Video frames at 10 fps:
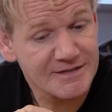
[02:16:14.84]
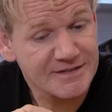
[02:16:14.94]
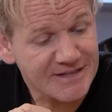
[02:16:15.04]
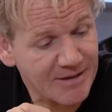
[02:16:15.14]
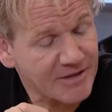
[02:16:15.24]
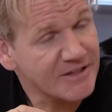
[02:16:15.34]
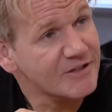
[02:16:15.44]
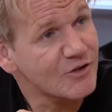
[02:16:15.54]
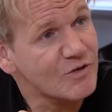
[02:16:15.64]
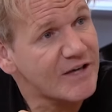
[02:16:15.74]
Sammy,
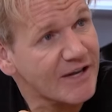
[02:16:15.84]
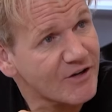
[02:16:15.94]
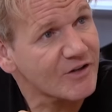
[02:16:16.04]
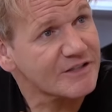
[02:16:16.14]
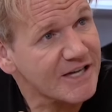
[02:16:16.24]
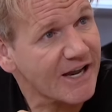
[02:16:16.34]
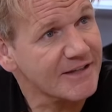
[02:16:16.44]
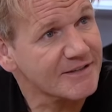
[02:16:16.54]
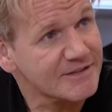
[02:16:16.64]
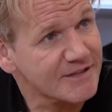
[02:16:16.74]
you cannot
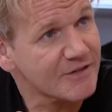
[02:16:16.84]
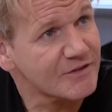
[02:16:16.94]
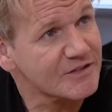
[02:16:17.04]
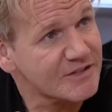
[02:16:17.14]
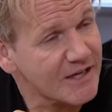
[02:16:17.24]
take servers'